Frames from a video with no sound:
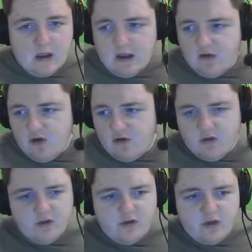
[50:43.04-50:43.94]

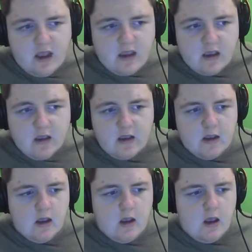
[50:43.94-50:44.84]
Interesting to see.
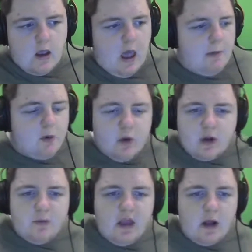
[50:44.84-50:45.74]

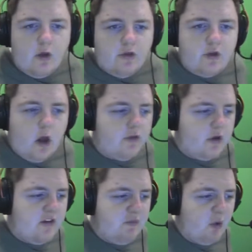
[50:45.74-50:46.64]
Quick update on all the scores.
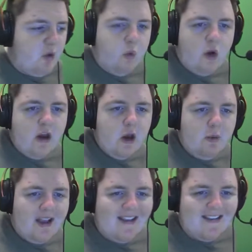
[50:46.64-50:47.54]
So Liverpool 1-0
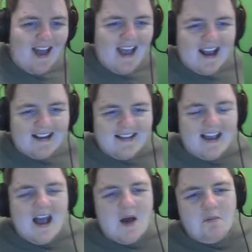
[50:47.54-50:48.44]
up against Ajax.
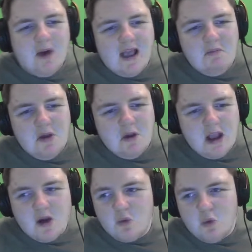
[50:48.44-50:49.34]
Bayern
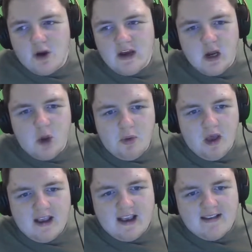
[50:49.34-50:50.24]
Munich 1-0 up
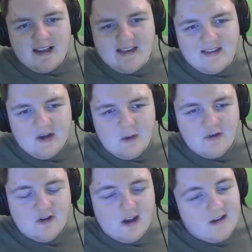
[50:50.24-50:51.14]
against Atletico
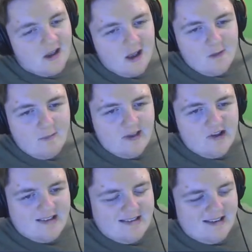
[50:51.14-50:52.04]
Madrid.
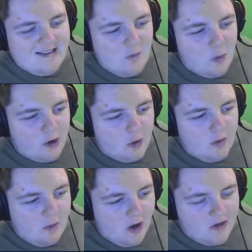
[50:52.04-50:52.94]
Manchester City 1-0
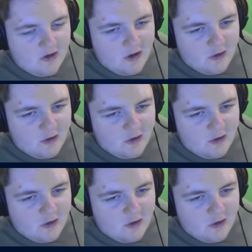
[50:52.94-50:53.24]
with Porto.